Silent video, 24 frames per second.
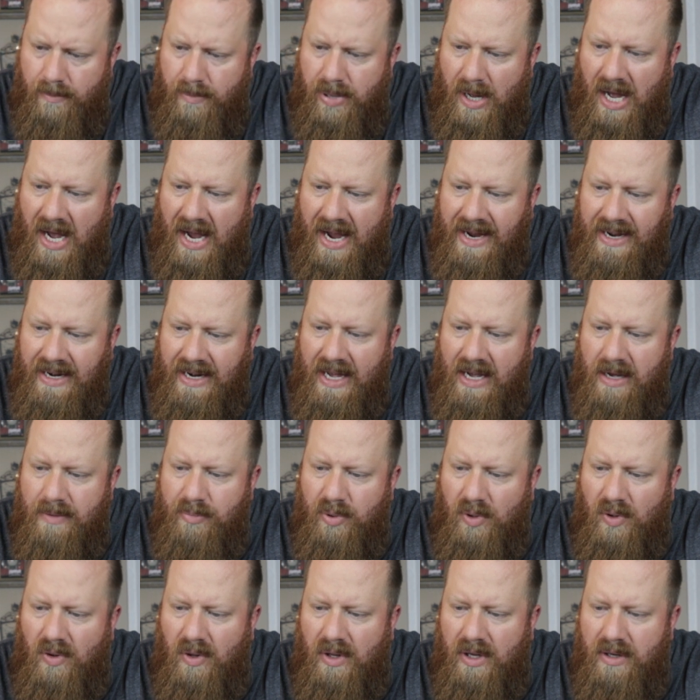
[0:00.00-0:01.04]

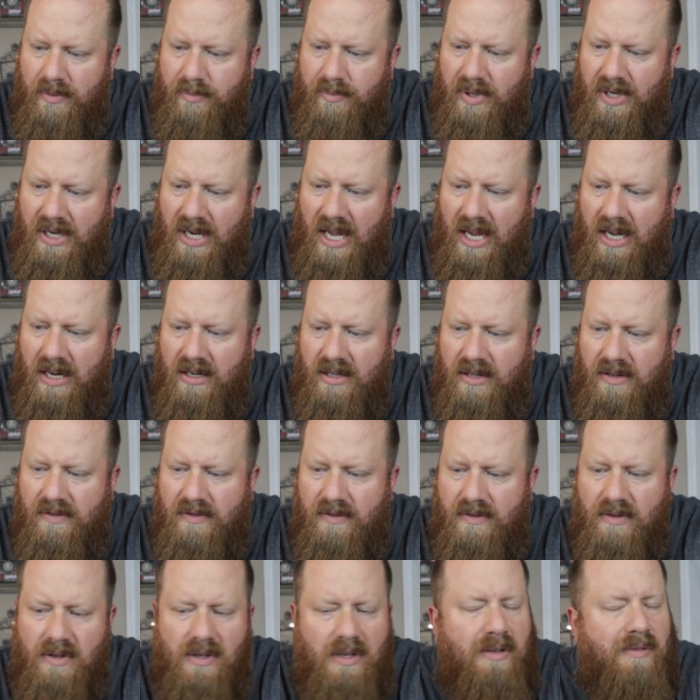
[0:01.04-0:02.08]
pineapple and banana
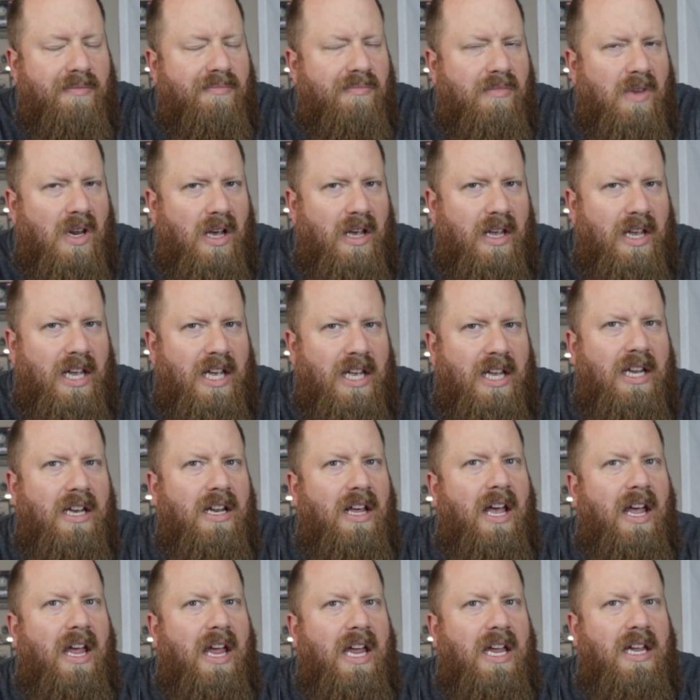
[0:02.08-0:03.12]
in
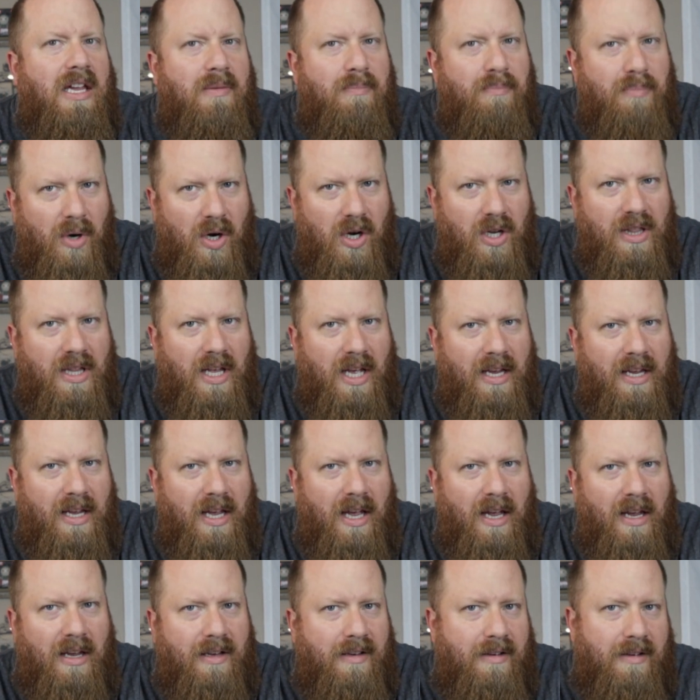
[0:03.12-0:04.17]
a birthday
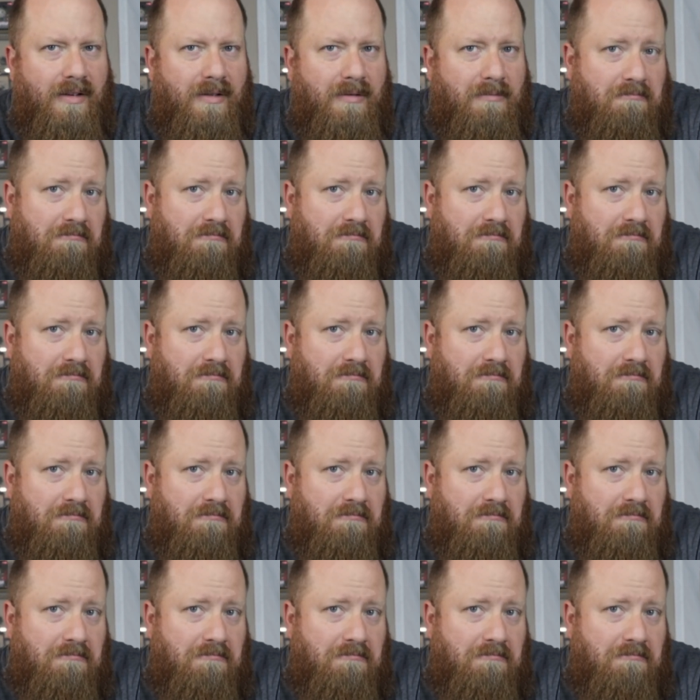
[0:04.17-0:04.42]
cake.